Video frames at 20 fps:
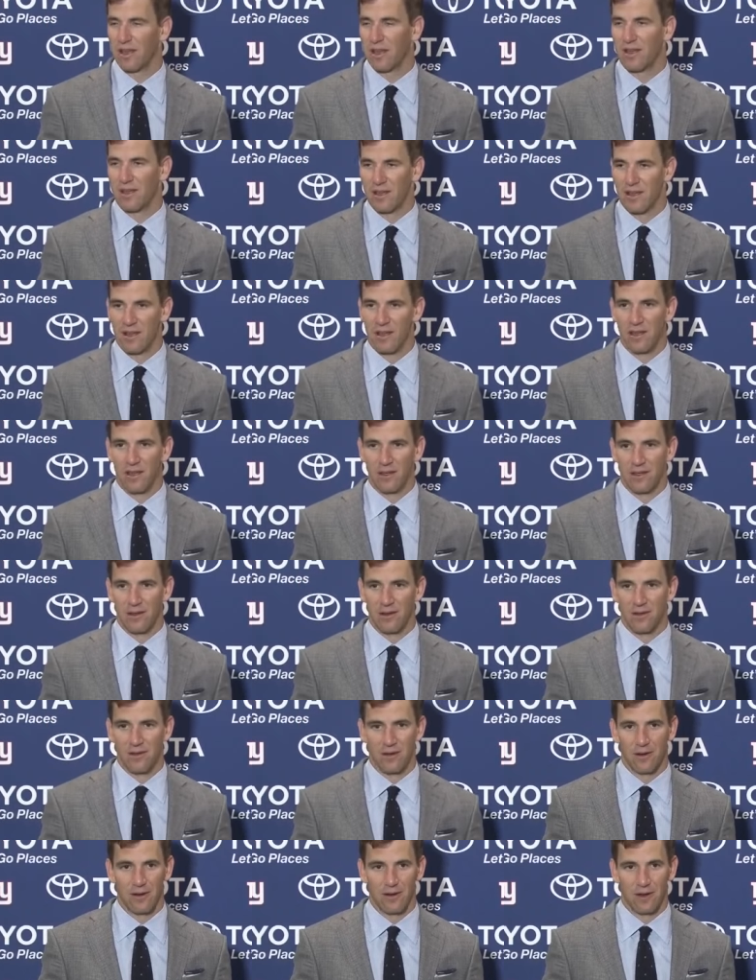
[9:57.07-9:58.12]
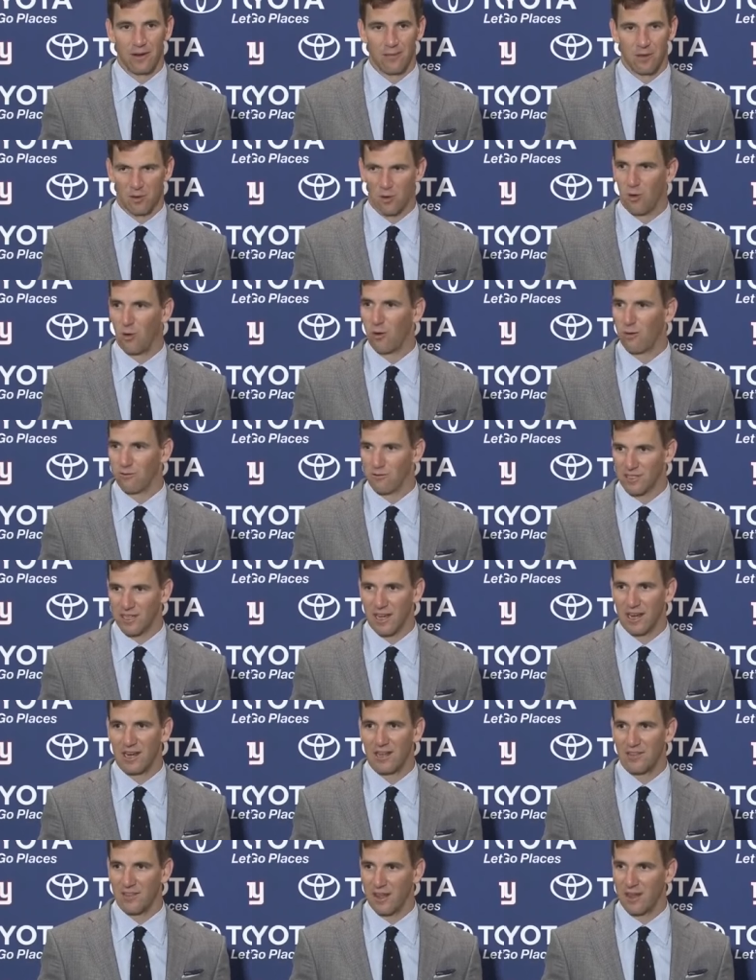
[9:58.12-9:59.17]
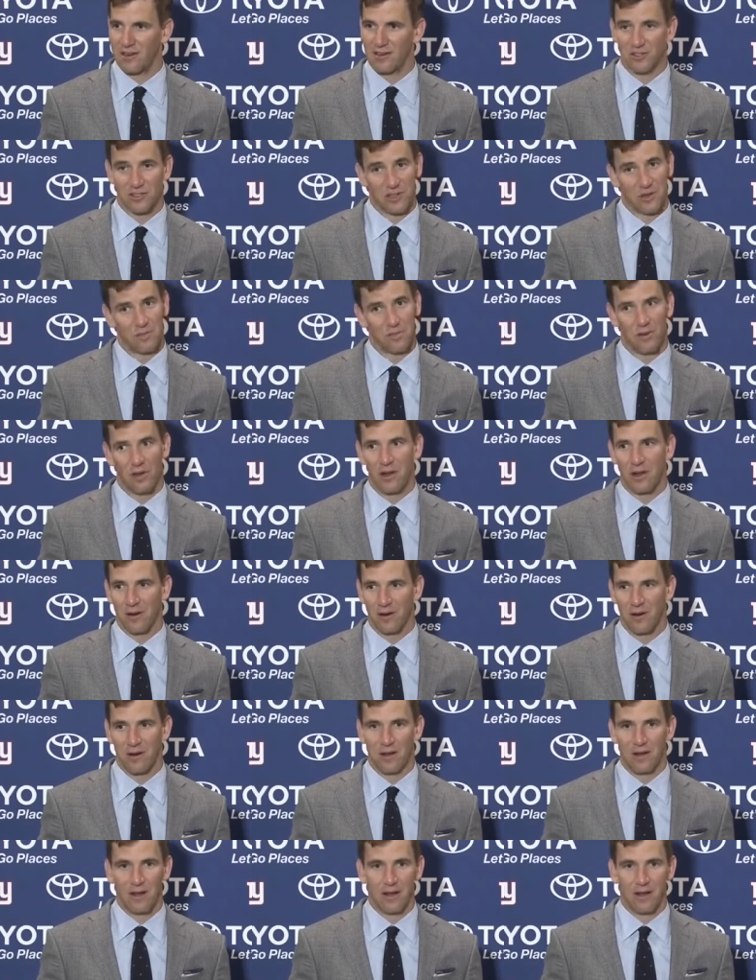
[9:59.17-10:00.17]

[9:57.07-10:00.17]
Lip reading: That, you know, McCoy was kind of in there. He's a good player.